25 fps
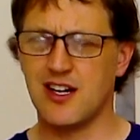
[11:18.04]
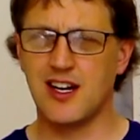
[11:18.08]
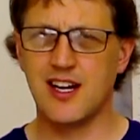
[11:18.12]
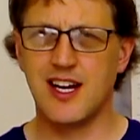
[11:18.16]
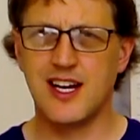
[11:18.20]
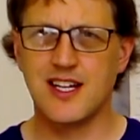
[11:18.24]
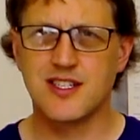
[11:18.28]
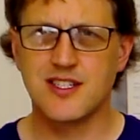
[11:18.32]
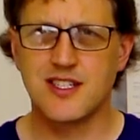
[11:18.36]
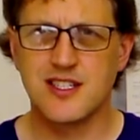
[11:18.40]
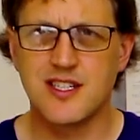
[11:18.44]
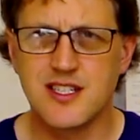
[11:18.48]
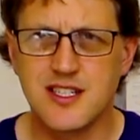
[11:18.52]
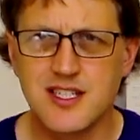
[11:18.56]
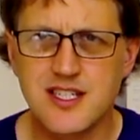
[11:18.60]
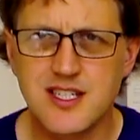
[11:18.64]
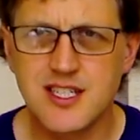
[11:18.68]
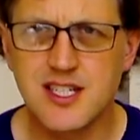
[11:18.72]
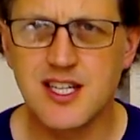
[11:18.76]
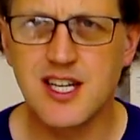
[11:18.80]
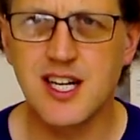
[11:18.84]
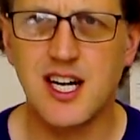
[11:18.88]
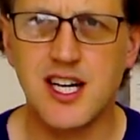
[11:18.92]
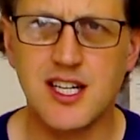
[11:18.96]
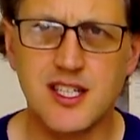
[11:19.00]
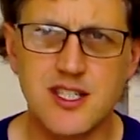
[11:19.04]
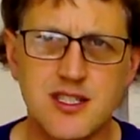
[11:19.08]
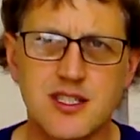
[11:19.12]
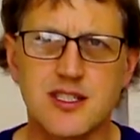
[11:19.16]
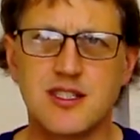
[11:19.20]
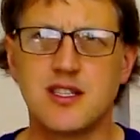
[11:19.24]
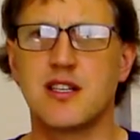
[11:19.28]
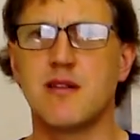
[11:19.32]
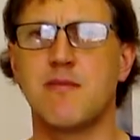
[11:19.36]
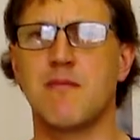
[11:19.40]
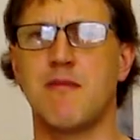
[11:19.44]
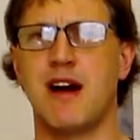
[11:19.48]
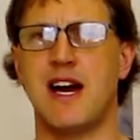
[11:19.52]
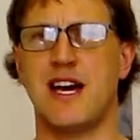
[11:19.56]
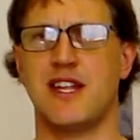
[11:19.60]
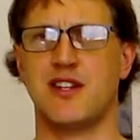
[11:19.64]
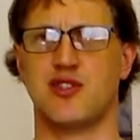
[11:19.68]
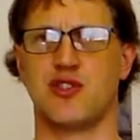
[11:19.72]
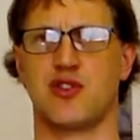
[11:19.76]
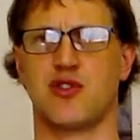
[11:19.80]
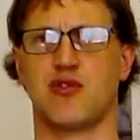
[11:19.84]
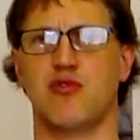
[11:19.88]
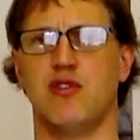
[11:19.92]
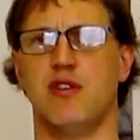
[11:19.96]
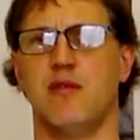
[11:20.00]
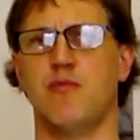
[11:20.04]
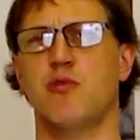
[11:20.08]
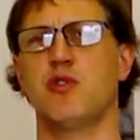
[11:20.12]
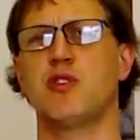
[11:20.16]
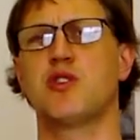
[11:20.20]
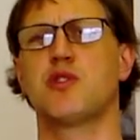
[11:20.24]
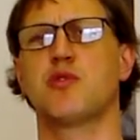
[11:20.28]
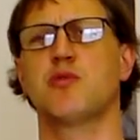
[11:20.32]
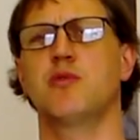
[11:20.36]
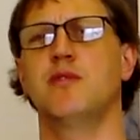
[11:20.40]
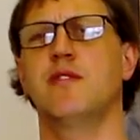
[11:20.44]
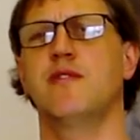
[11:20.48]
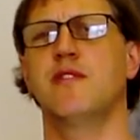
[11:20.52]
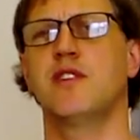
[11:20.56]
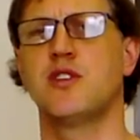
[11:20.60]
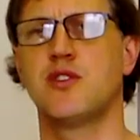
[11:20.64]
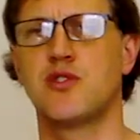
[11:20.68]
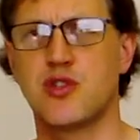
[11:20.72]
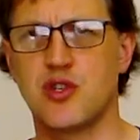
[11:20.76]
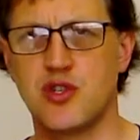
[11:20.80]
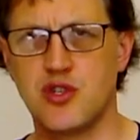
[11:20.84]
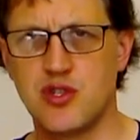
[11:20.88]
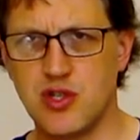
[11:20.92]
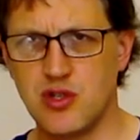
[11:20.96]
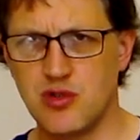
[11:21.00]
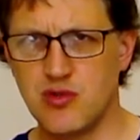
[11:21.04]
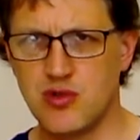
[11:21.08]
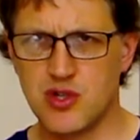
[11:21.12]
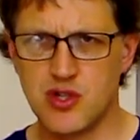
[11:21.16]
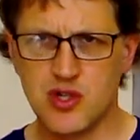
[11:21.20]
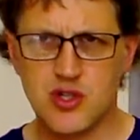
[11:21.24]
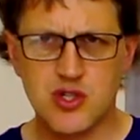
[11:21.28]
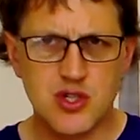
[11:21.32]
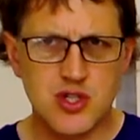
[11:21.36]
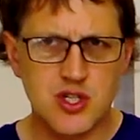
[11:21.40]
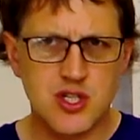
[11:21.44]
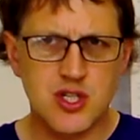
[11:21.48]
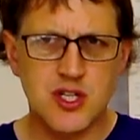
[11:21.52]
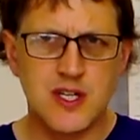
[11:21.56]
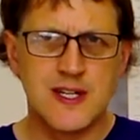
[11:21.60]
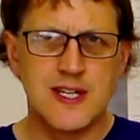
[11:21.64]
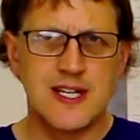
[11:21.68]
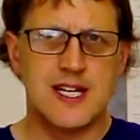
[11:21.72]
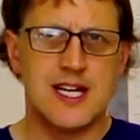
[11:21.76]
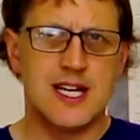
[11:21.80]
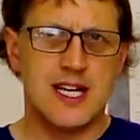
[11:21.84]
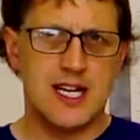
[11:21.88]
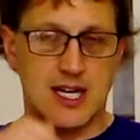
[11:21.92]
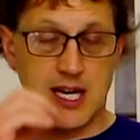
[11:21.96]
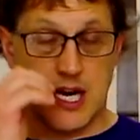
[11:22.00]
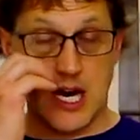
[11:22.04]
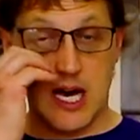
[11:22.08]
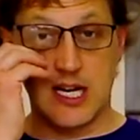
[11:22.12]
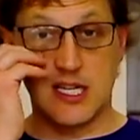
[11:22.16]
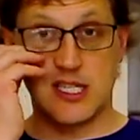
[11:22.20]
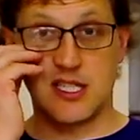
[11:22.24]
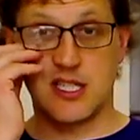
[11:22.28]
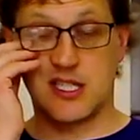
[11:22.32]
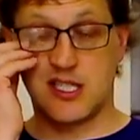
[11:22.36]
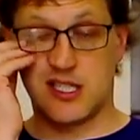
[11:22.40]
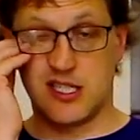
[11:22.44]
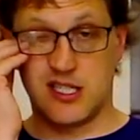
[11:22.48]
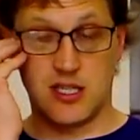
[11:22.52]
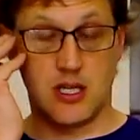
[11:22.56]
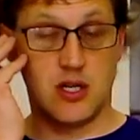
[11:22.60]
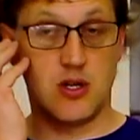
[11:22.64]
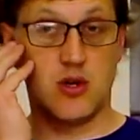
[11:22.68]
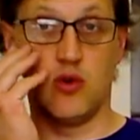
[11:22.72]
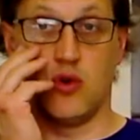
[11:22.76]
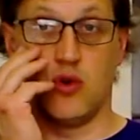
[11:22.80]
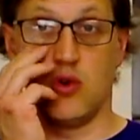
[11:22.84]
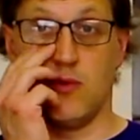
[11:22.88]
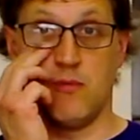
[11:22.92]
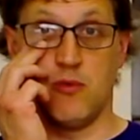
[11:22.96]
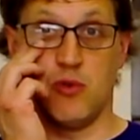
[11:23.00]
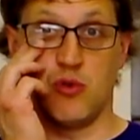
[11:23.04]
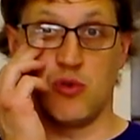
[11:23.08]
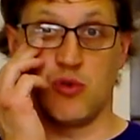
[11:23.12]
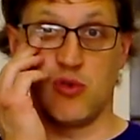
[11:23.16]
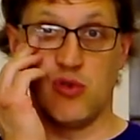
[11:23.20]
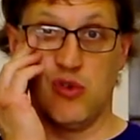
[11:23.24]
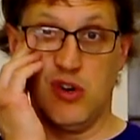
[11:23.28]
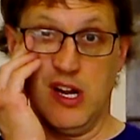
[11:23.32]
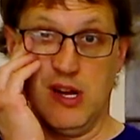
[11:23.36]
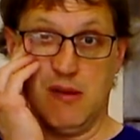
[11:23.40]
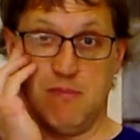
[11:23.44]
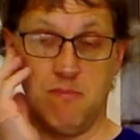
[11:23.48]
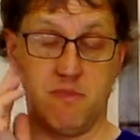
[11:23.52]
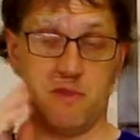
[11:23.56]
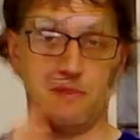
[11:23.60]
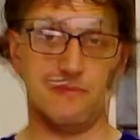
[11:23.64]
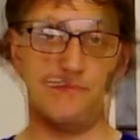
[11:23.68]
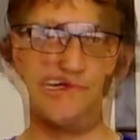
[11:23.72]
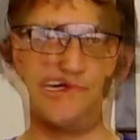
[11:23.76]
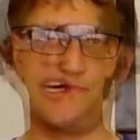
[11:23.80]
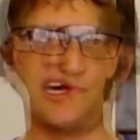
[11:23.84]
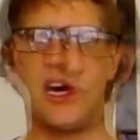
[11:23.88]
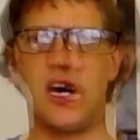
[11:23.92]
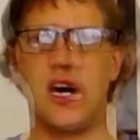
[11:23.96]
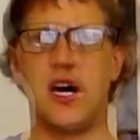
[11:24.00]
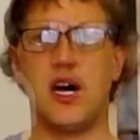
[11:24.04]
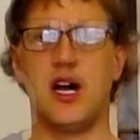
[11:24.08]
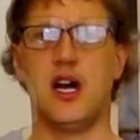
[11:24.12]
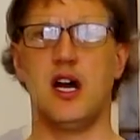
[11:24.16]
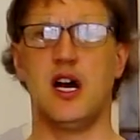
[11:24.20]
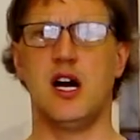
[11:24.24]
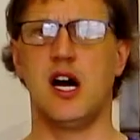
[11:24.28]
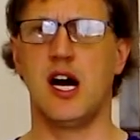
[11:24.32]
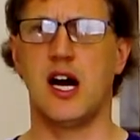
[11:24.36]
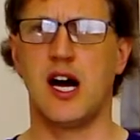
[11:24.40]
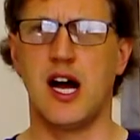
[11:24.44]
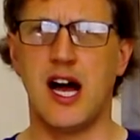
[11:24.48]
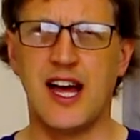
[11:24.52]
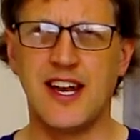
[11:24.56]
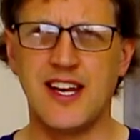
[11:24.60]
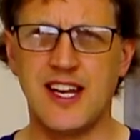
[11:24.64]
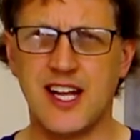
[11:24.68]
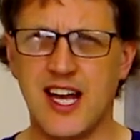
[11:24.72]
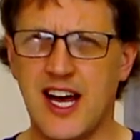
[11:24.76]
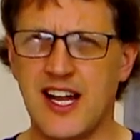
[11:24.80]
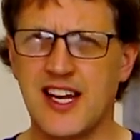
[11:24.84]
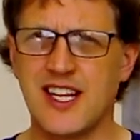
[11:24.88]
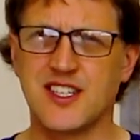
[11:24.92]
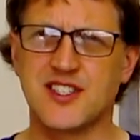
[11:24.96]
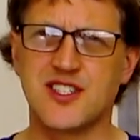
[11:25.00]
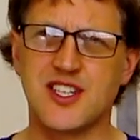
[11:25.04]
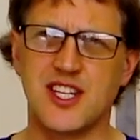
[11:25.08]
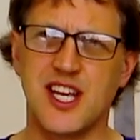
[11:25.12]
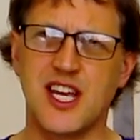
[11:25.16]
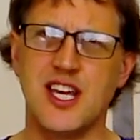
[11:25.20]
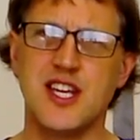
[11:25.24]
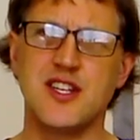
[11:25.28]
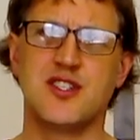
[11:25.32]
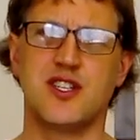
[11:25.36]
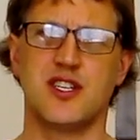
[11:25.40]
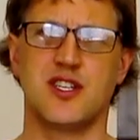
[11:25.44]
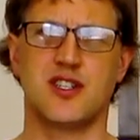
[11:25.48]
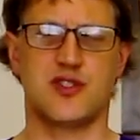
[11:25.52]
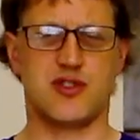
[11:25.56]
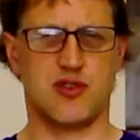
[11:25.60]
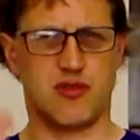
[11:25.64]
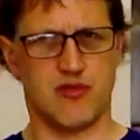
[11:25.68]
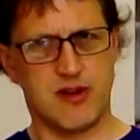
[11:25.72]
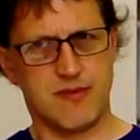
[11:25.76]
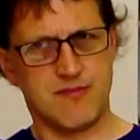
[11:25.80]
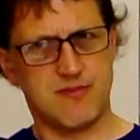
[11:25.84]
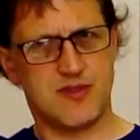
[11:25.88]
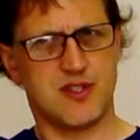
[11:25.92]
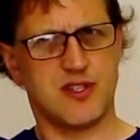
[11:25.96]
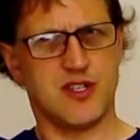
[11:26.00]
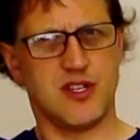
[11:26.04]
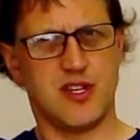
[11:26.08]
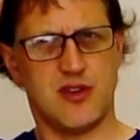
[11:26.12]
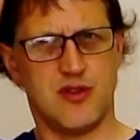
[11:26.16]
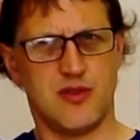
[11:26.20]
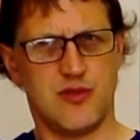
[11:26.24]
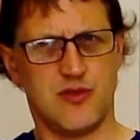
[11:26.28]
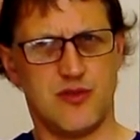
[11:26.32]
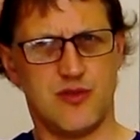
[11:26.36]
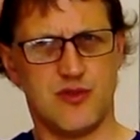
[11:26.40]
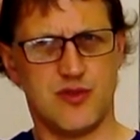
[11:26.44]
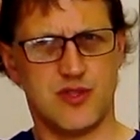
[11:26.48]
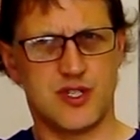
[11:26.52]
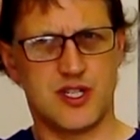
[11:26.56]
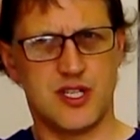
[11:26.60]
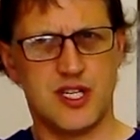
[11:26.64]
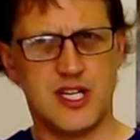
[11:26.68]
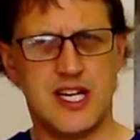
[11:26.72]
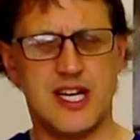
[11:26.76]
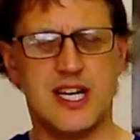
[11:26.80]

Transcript: like to discuss the match grip, which we've introduced as the normal grip, and it's the easiest grip to use.